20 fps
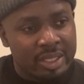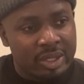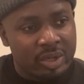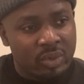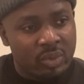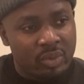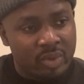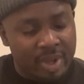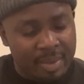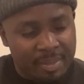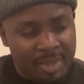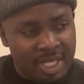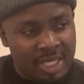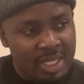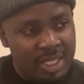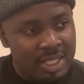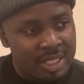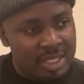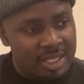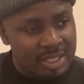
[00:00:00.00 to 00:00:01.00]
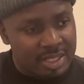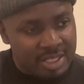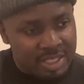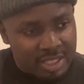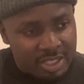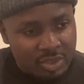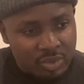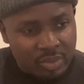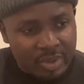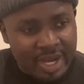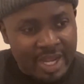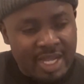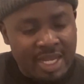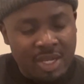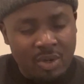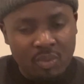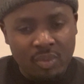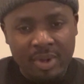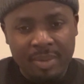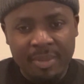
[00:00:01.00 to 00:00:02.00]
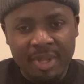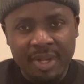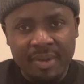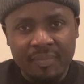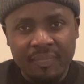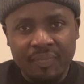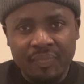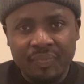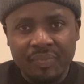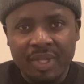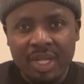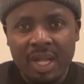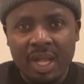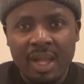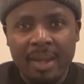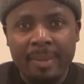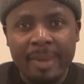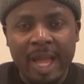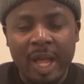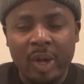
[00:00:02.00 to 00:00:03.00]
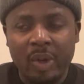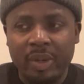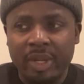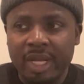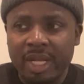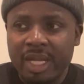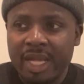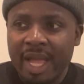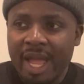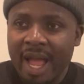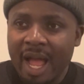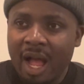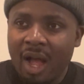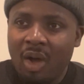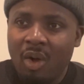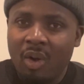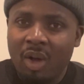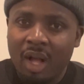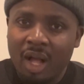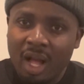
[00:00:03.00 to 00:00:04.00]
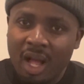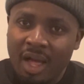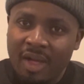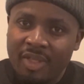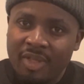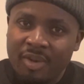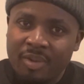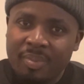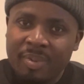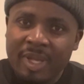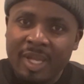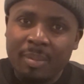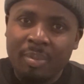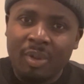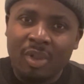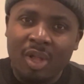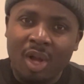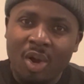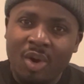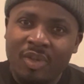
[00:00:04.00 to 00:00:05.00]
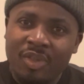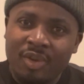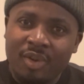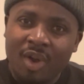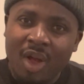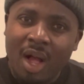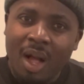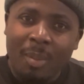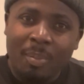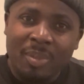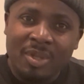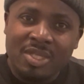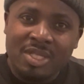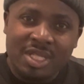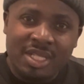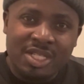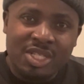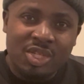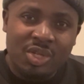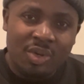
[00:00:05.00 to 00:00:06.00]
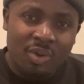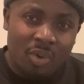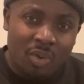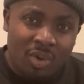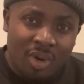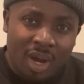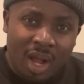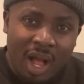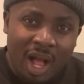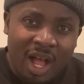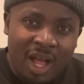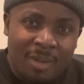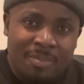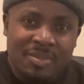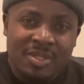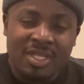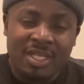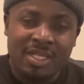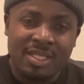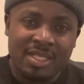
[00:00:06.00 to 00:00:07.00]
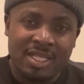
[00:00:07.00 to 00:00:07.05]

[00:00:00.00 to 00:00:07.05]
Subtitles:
women, degrading women, about how other people are their opposition or ops, as